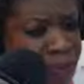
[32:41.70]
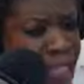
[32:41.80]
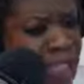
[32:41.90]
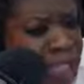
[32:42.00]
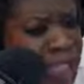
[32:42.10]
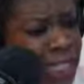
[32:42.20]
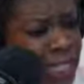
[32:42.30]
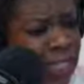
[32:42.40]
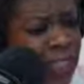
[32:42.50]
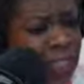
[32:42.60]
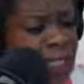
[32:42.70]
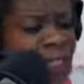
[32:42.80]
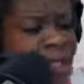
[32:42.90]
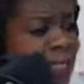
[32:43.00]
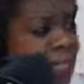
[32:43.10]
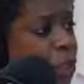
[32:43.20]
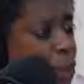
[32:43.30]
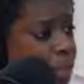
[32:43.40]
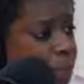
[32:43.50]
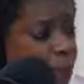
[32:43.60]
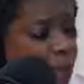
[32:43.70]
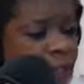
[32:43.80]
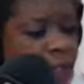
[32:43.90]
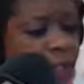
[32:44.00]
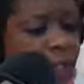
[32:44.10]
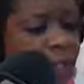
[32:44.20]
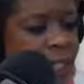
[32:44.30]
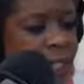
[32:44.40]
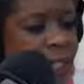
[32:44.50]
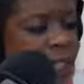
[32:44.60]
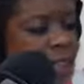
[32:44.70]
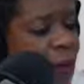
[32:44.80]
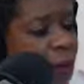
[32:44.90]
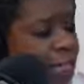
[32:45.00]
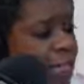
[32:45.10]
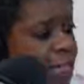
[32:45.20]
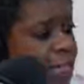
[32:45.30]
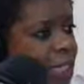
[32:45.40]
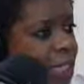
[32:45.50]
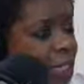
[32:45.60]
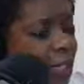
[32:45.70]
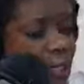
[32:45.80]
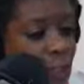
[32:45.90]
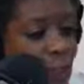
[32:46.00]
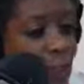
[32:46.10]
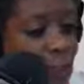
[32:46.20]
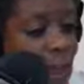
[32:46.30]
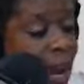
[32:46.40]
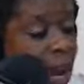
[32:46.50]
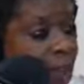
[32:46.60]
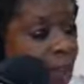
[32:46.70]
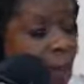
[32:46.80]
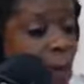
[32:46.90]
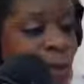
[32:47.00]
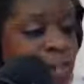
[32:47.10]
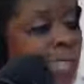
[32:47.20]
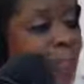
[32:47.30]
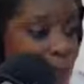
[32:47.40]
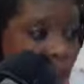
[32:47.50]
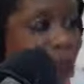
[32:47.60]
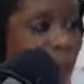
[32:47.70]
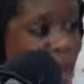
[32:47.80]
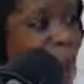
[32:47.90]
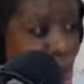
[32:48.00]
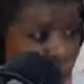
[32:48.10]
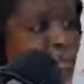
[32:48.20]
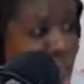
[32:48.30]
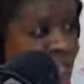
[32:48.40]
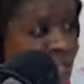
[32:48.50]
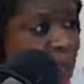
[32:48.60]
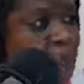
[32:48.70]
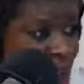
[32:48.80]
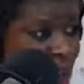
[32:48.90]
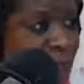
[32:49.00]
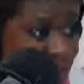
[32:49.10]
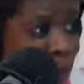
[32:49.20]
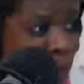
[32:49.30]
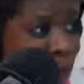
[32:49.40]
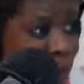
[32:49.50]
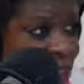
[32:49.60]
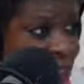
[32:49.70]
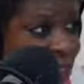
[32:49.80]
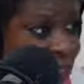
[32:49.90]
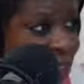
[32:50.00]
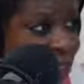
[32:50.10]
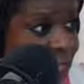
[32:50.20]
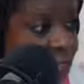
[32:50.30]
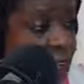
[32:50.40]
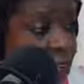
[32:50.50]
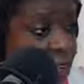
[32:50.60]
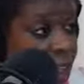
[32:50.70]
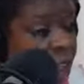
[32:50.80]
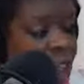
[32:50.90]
and she's in a taxi talking about it, and there was these two men who need to bow down bitches bow down right to her